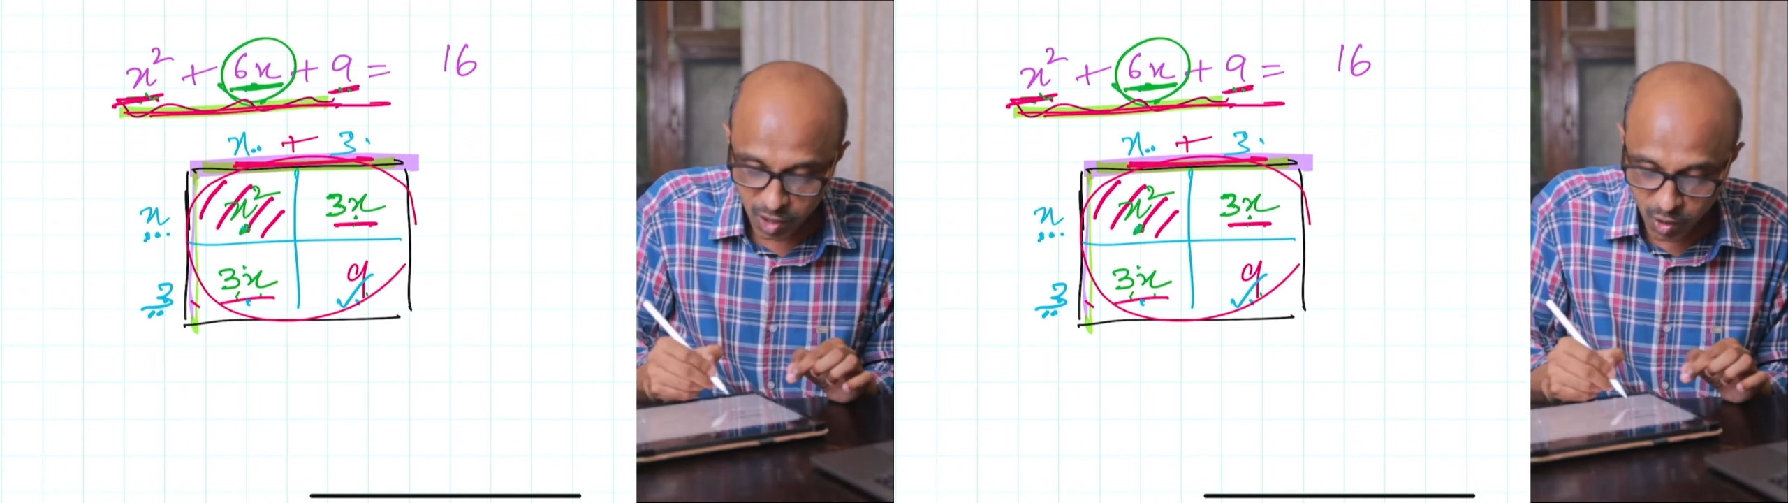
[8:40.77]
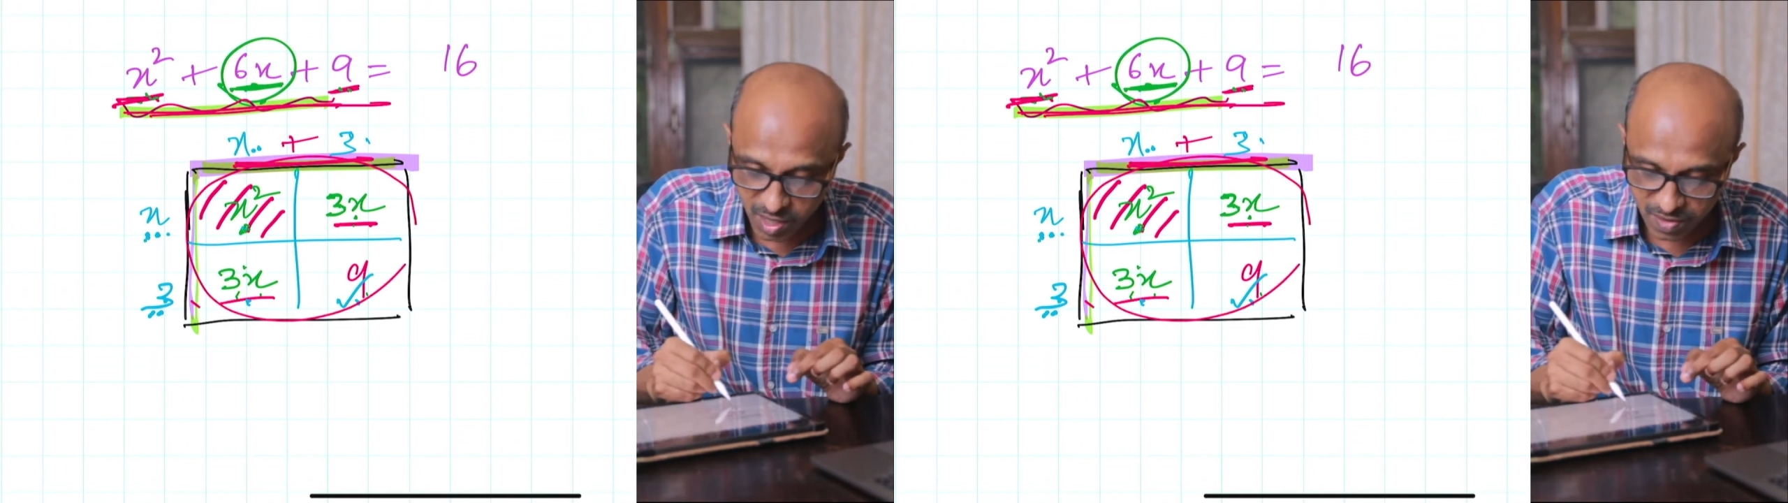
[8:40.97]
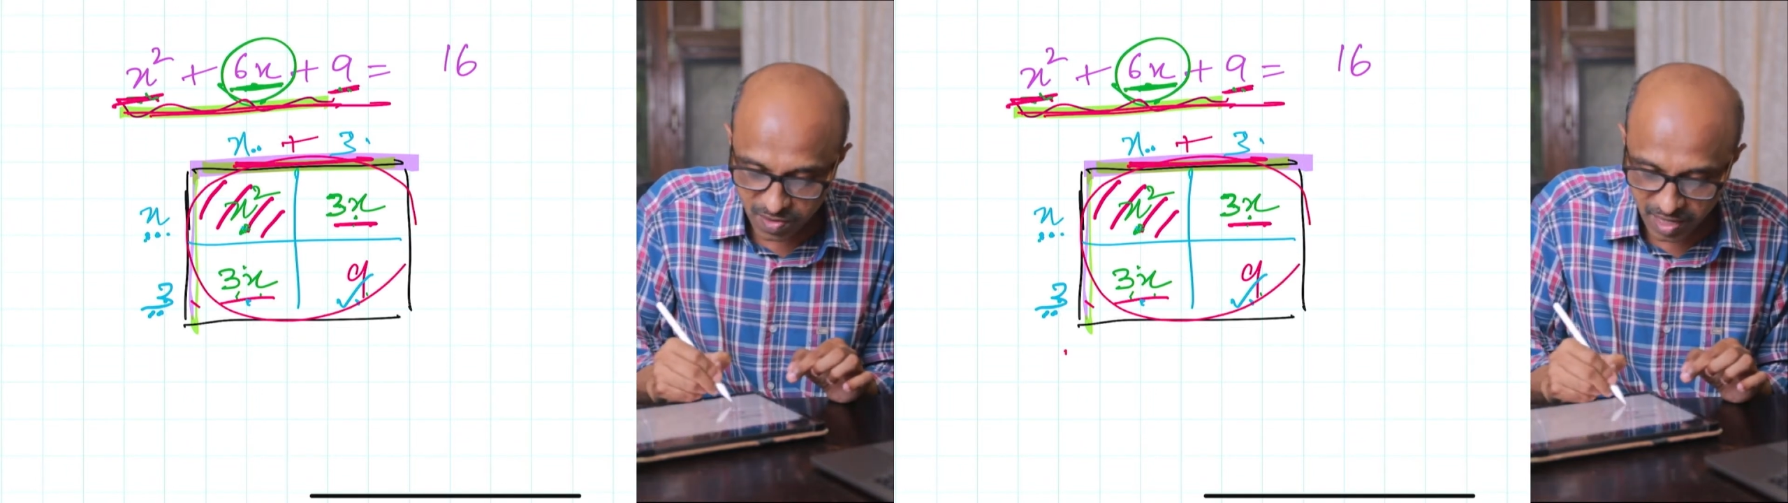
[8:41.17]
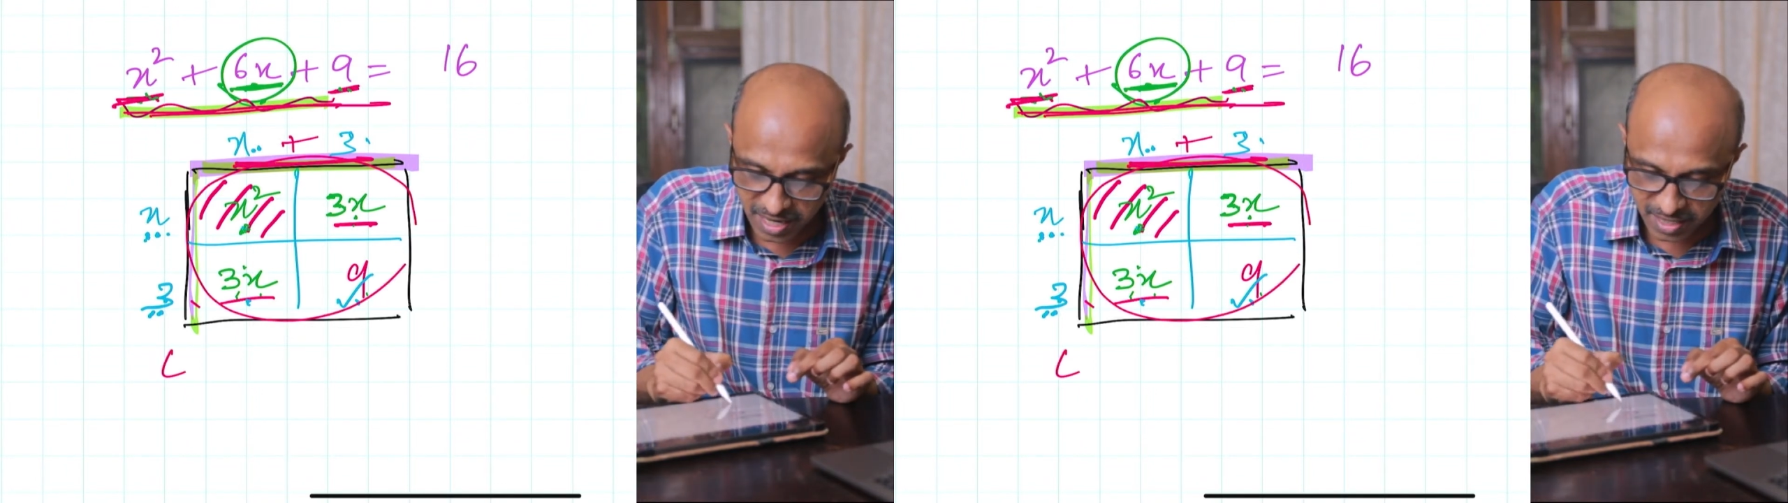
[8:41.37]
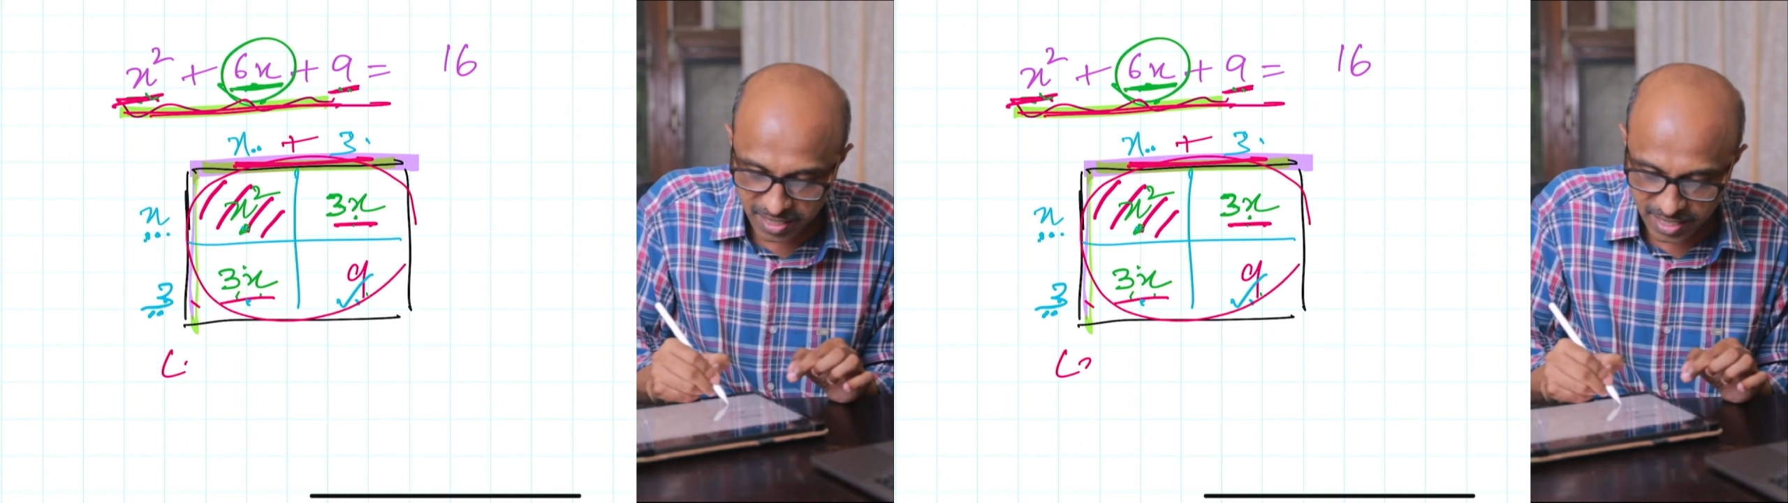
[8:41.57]
you can
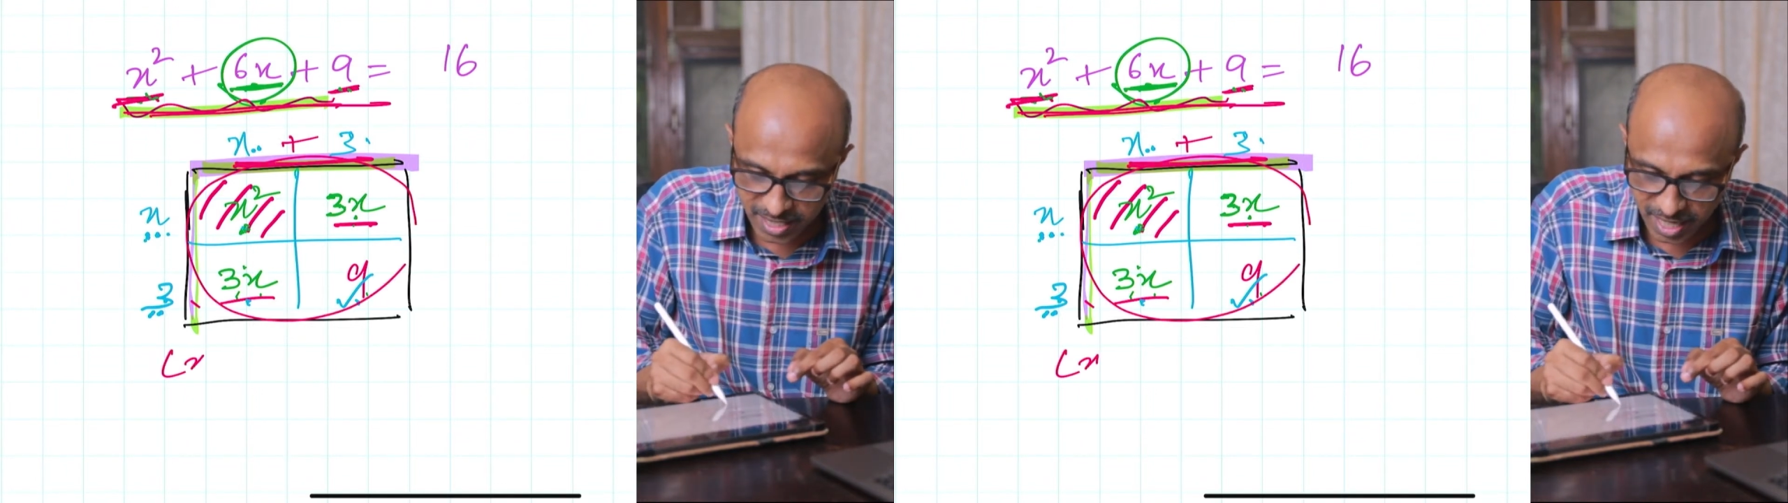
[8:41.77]
write it as